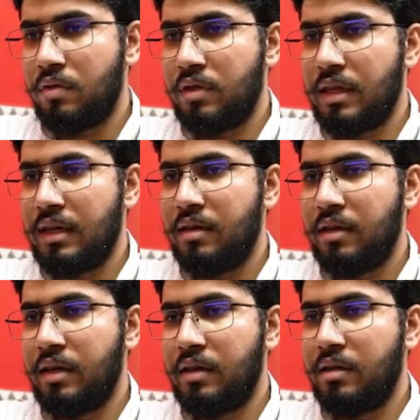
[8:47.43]
z
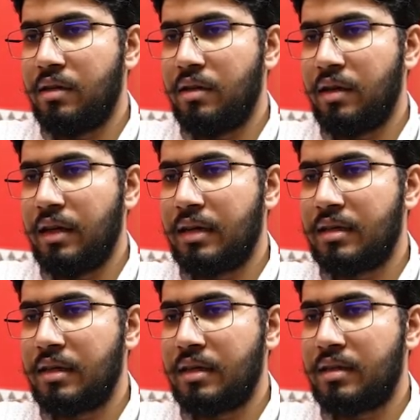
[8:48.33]
in x
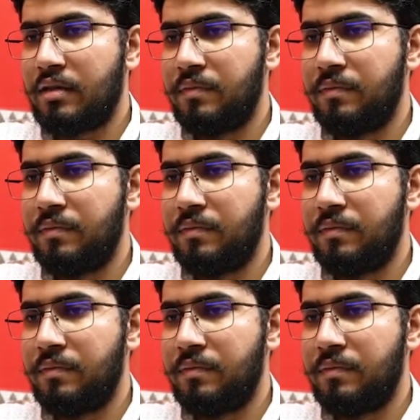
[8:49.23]
test.